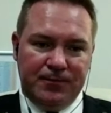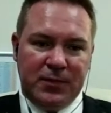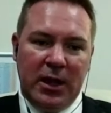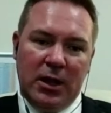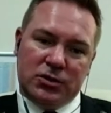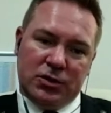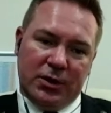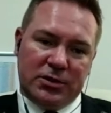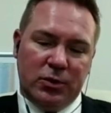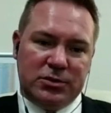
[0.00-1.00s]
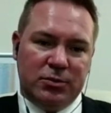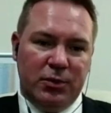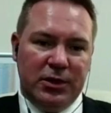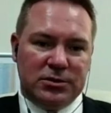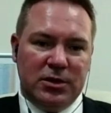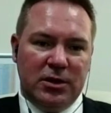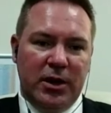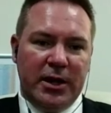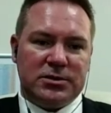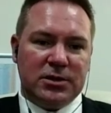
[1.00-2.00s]
So that's what brings the
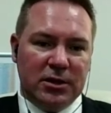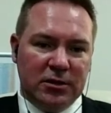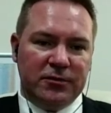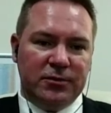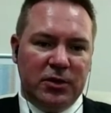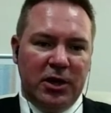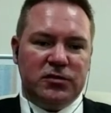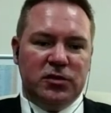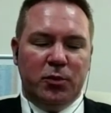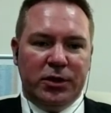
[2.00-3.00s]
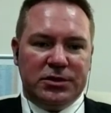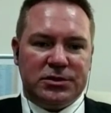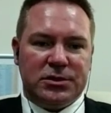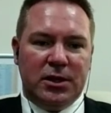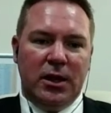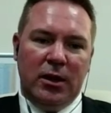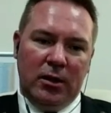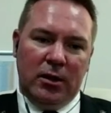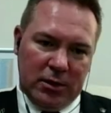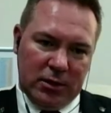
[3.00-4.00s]
next few points.
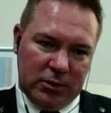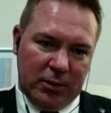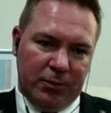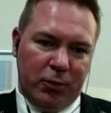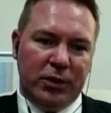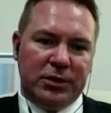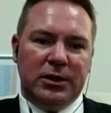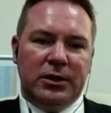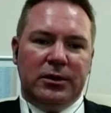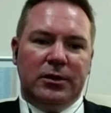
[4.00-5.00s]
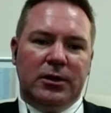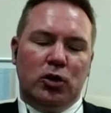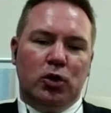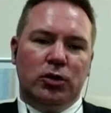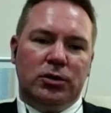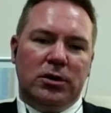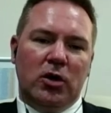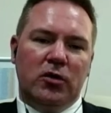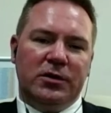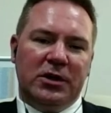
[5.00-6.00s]
Appointing
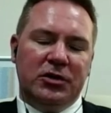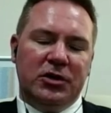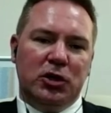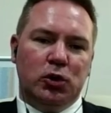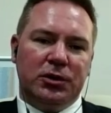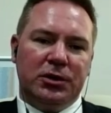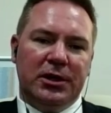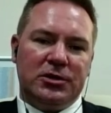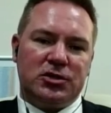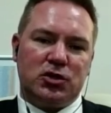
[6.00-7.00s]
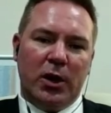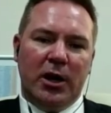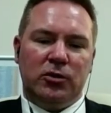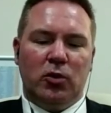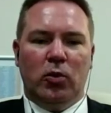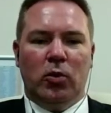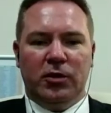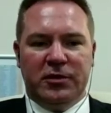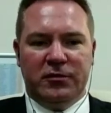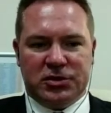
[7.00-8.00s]
COVID-19 coordinators throughout all the
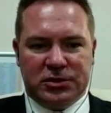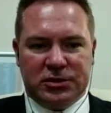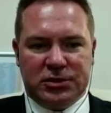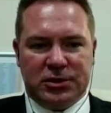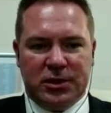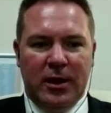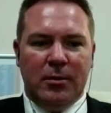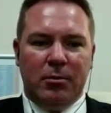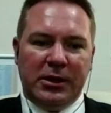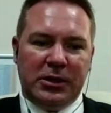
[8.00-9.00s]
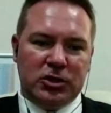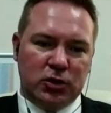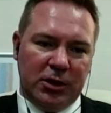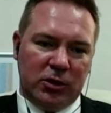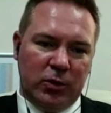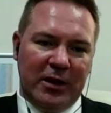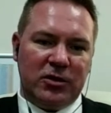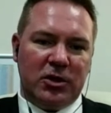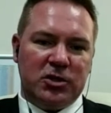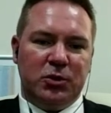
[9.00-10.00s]
divisions, making sure that we have
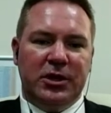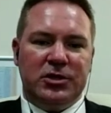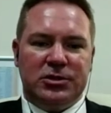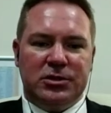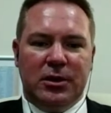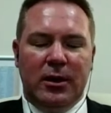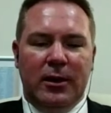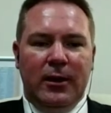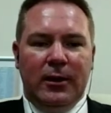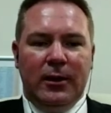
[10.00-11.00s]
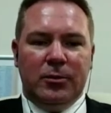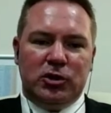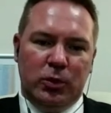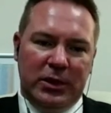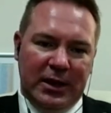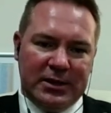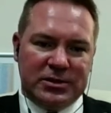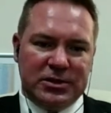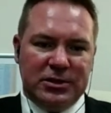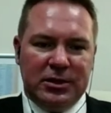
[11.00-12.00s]
transportation between us and the
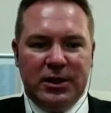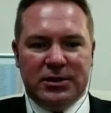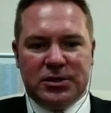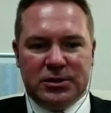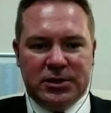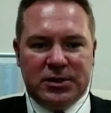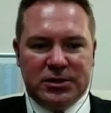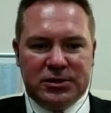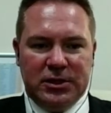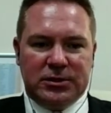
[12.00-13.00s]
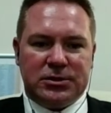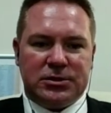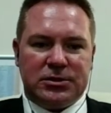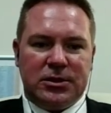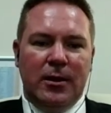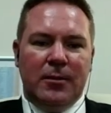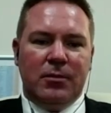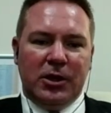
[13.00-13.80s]
testing centers, making sure the